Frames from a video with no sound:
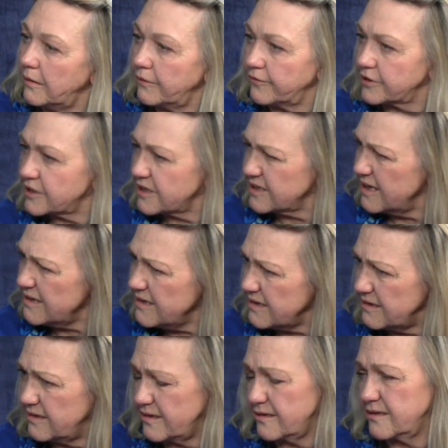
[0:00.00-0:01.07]
the
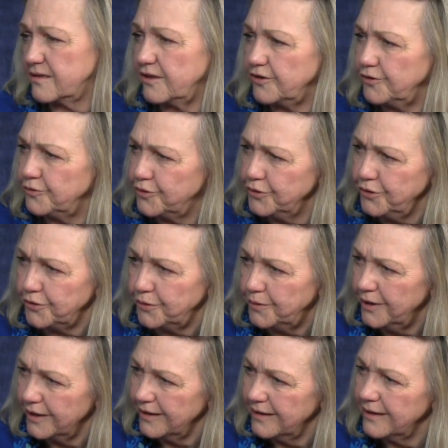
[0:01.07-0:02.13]
studies that you do
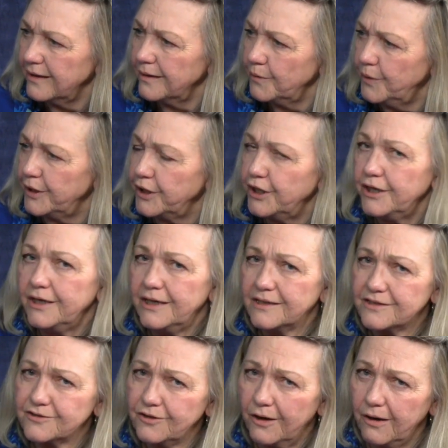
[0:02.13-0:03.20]
when
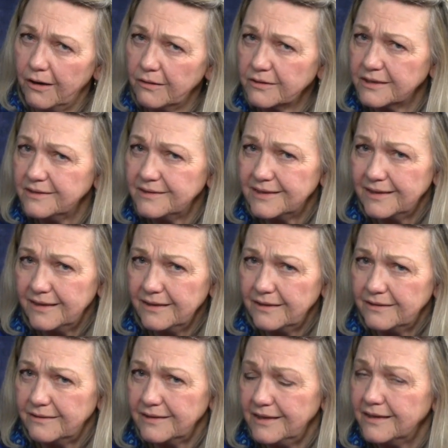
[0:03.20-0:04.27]
it's all
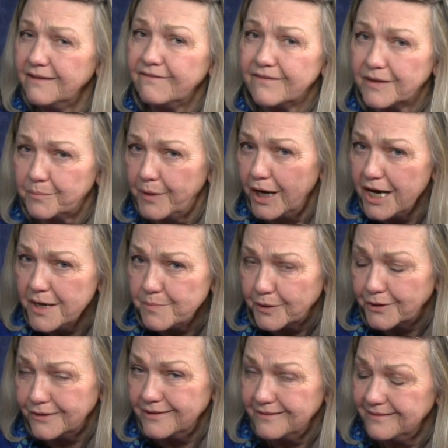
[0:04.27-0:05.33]
contained in the
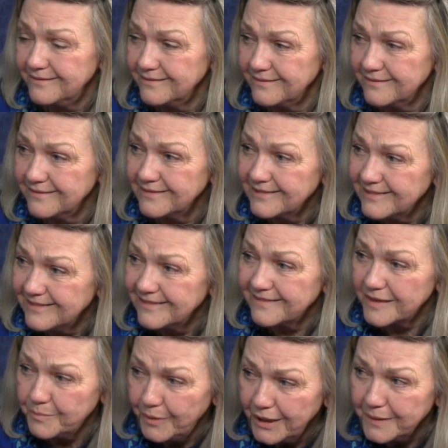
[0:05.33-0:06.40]
Bible. The
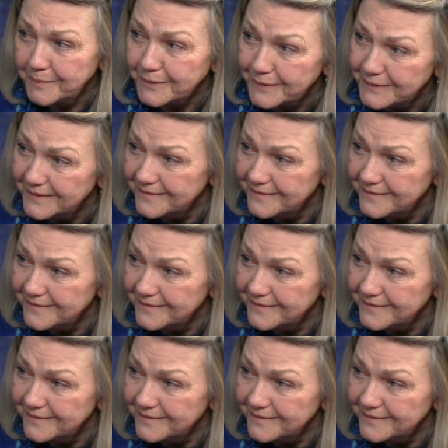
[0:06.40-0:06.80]
Bible.